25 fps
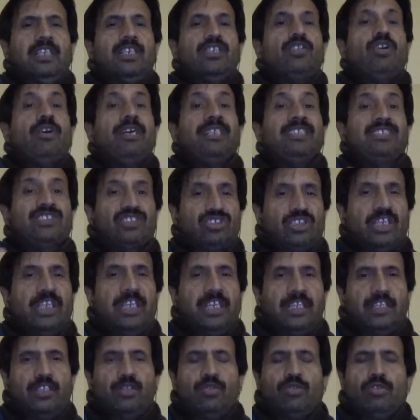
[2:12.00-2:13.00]
dye
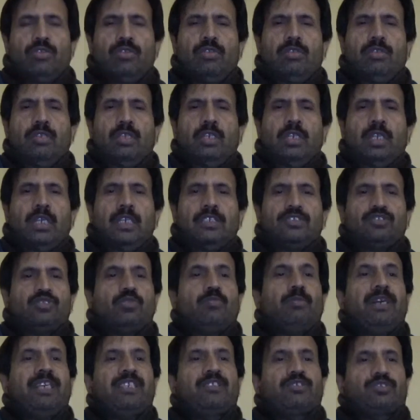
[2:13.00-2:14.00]
staining, so
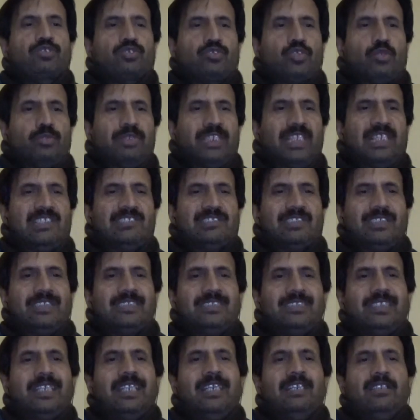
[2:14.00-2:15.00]
microscope
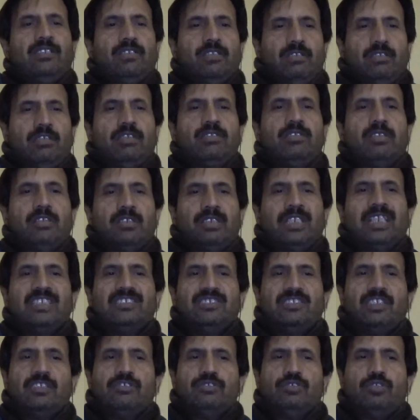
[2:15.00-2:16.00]
analysis and the other
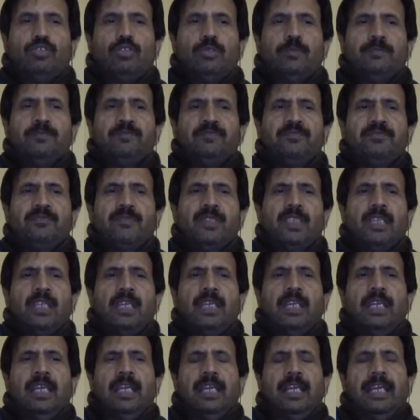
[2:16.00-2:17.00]
testing,
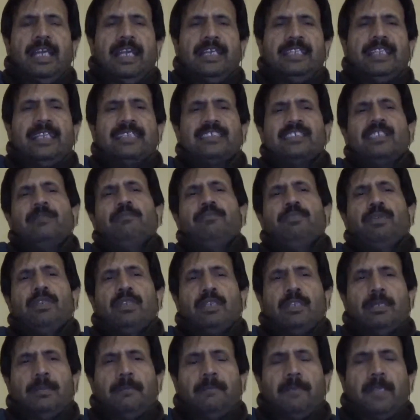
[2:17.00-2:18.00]
And the
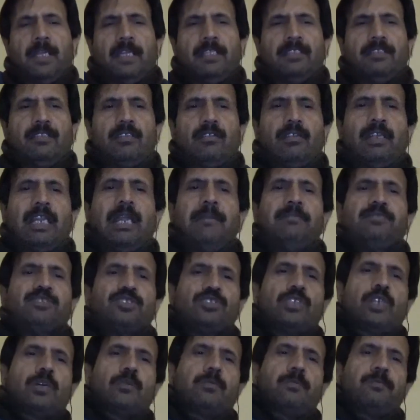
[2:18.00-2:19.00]
example, the lab
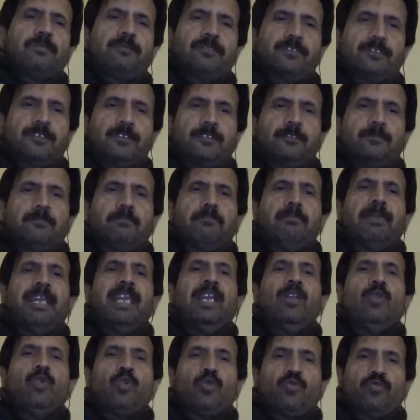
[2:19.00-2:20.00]
staff may
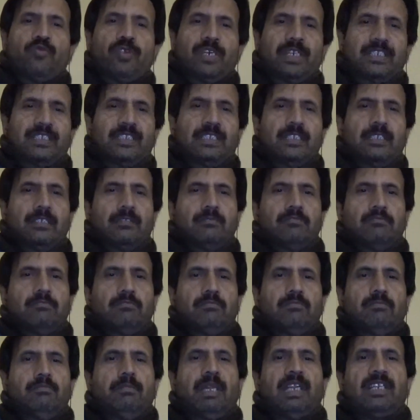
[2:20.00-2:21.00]
look for the
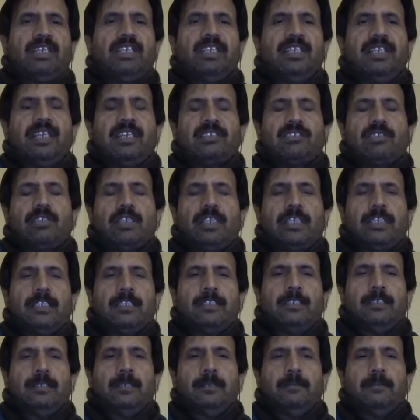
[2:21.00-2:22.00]
bacteria like